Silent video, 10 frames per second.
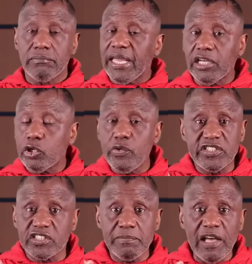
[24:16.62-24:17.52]
That
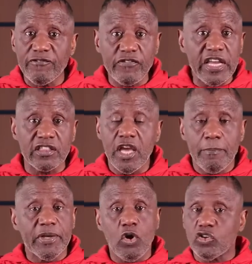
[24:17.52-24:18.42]
increases my faith,
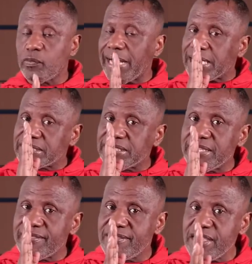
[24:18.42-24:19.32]
because when I
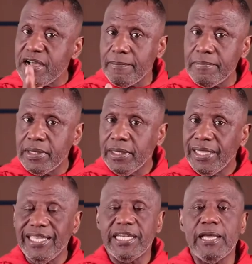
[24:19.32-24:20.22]
see them,
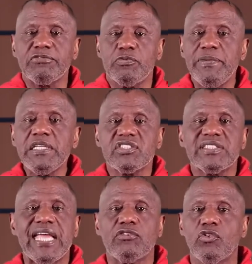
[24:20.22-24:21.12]
it helps me to
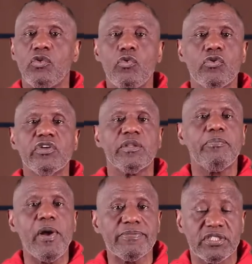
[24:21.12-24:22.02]
stand on the word of
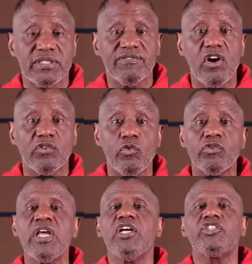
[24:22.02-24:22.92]
the promises of God's
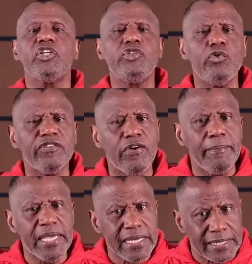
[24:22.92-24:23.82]
word to do it for
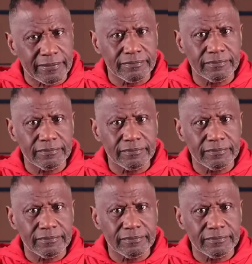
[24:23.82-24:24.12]
me.